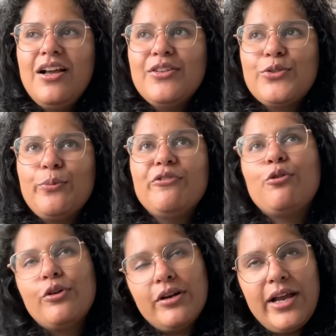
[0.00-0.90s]
So
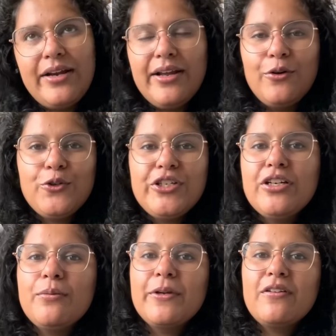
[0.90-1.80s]
before heading out to
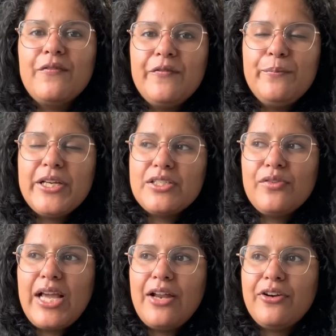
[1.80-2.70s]
dinner, because
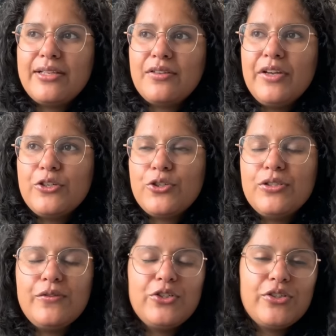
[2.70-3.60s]
we had
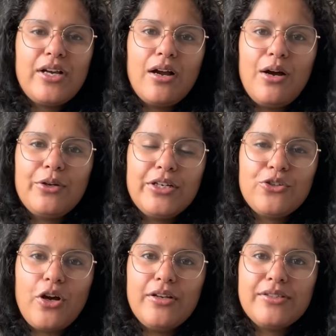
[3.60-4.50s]
reservations, we just hung out at
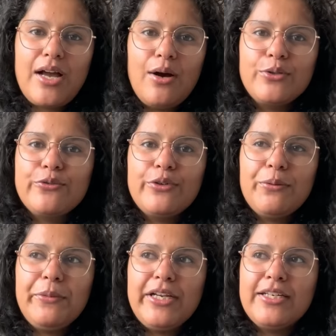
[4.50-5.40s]
Jonna's house for
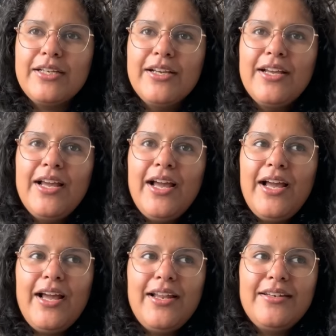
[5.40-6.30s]
a bit
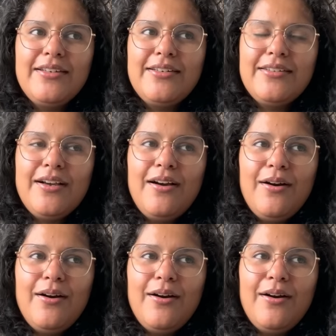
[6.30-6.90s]
and